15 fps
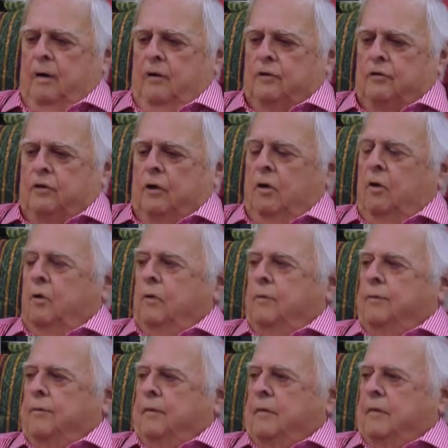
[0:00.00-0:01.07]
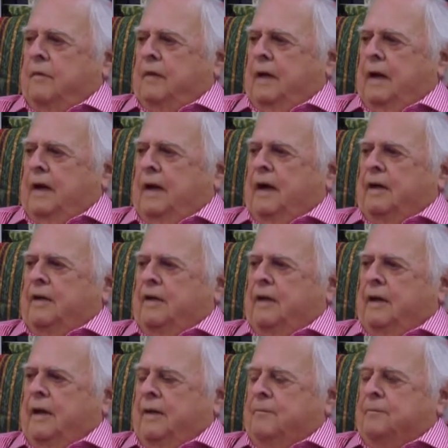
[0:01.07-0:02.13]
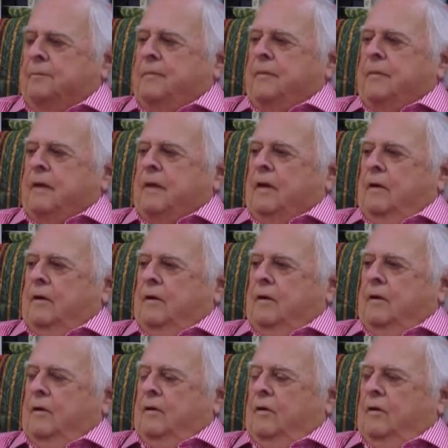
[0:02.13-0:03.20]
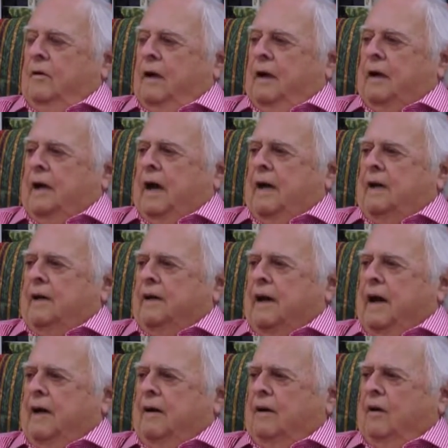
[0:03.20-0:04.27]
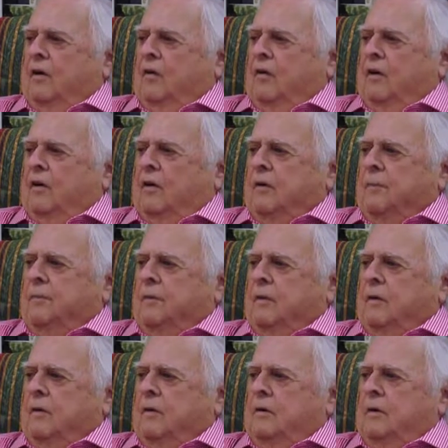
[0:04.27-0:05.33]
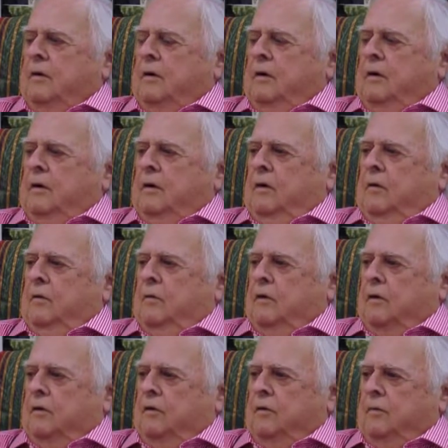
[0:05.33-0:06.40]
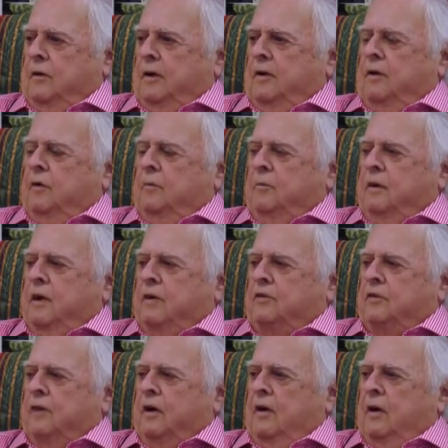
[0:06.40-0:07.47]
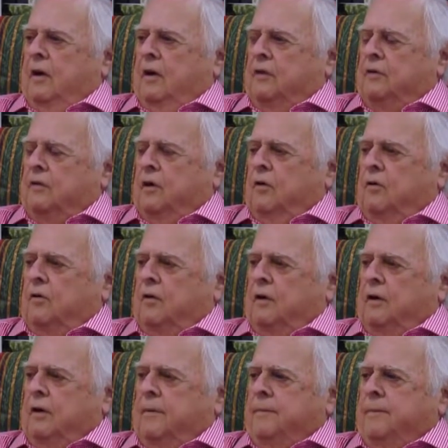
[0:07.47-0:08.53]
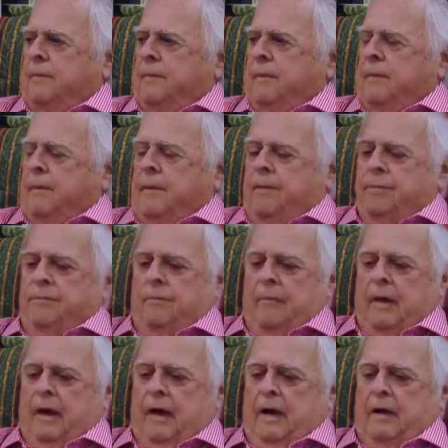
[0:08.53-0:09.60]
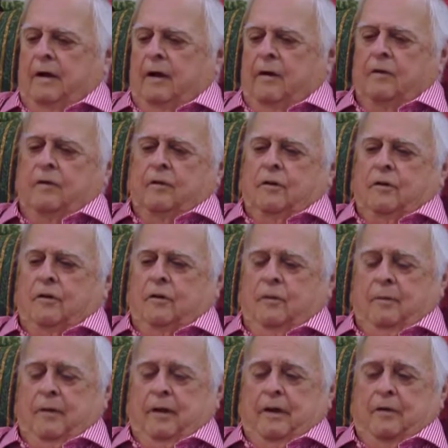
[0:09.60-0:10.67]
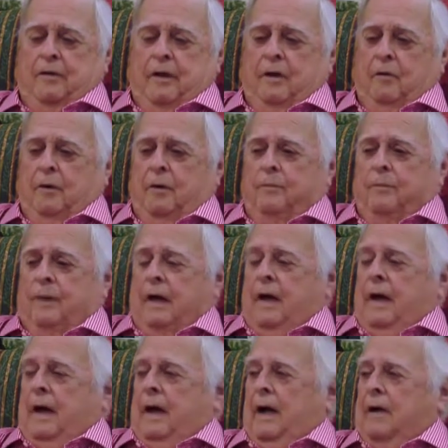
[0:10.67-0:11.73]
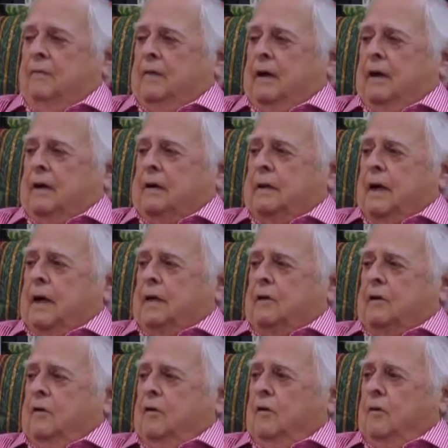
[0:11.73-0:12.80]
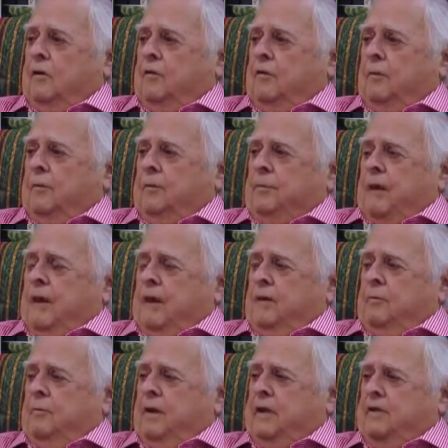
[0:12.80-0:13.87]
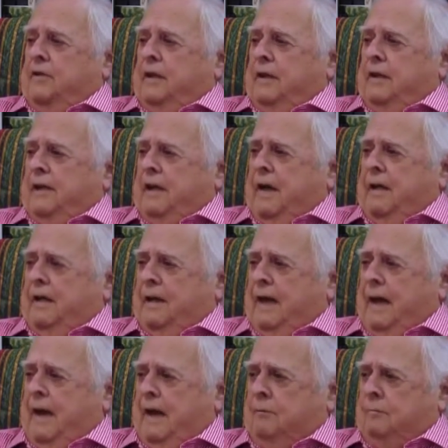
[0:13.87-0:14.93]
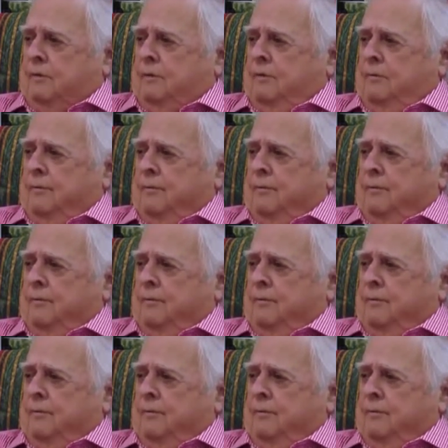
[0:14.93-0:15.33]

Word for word: So they like to get an out-of-town lawyer with whom they don't mix uh, socially. And also whom they say, well, I've got a tax lawyer from big city down the capital.